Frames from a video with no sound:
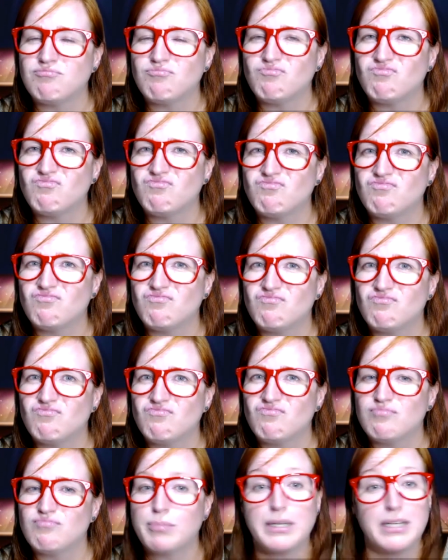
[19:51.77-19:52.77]

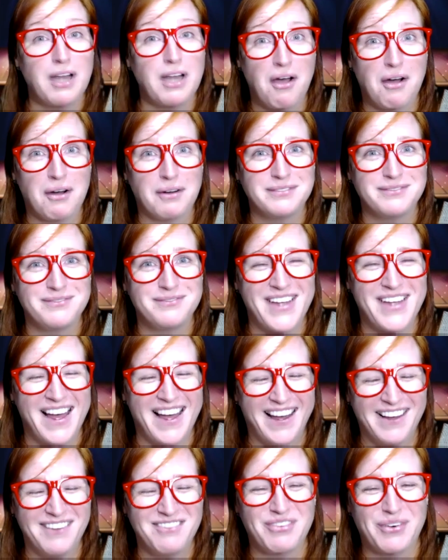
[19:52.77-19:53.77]
But no,
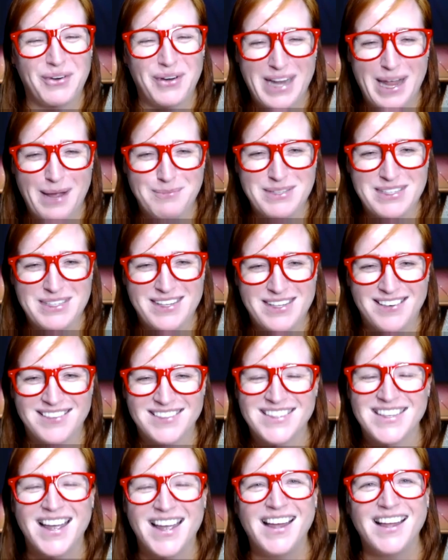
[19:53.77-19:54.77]
40
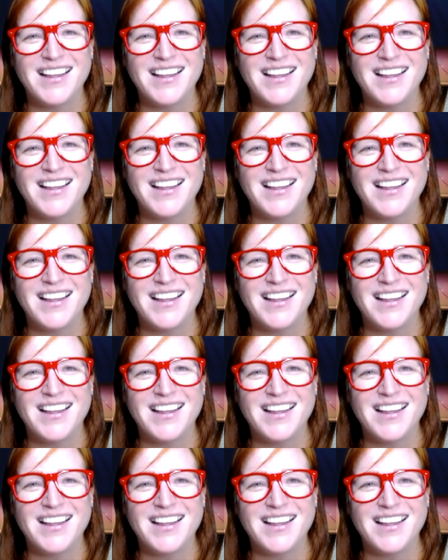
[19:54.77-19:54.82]
episodes.